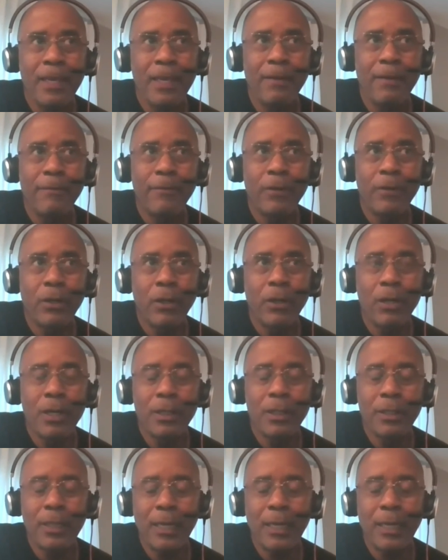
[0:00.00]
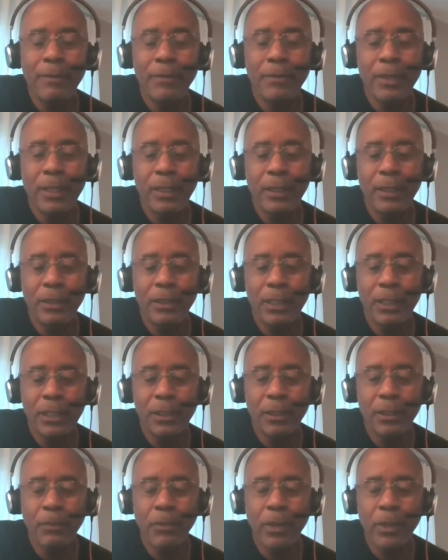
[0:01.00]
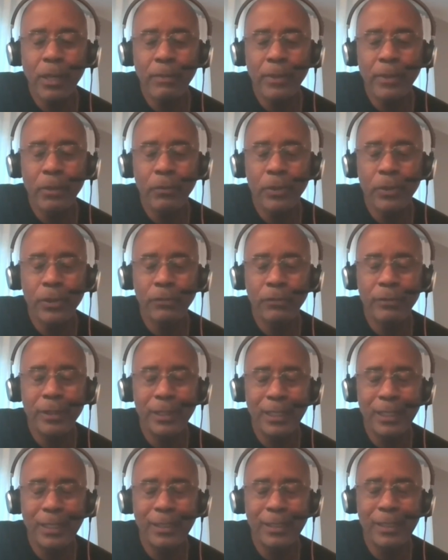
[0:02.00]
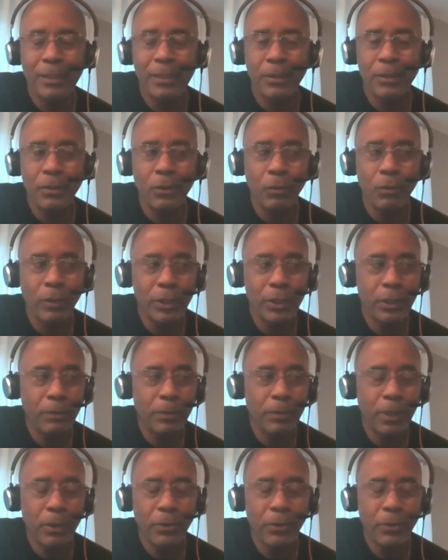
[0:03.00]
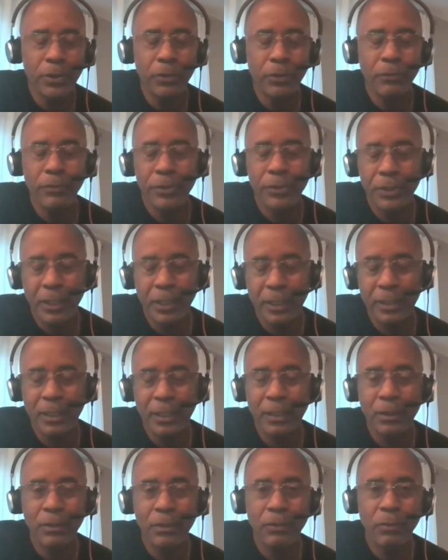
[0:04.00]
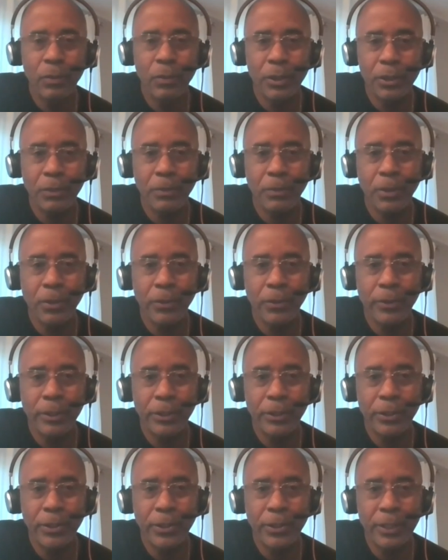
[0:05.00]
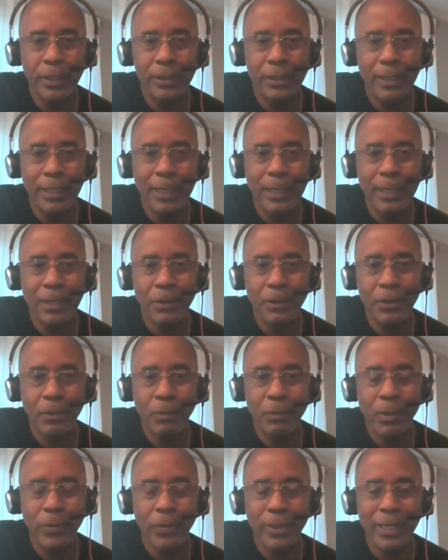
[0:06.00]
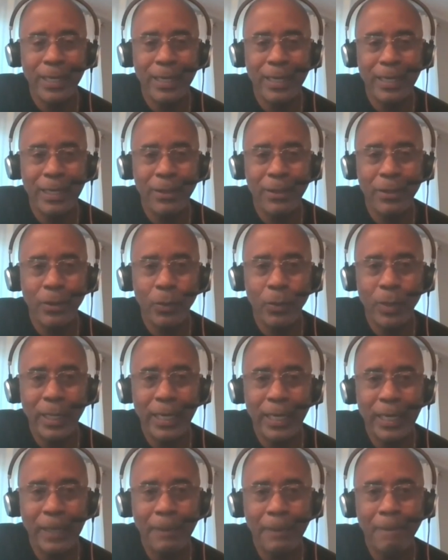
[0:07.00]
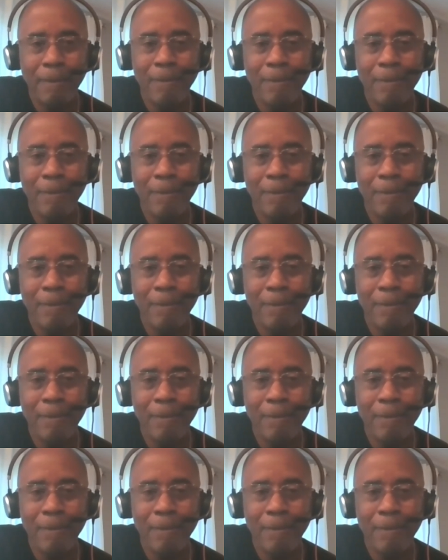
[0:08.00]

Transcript: For a long time, the Justice Department was resistant to whistleblowers and resistant to whistleblower attorneys. They kind of thought we were getting in their way.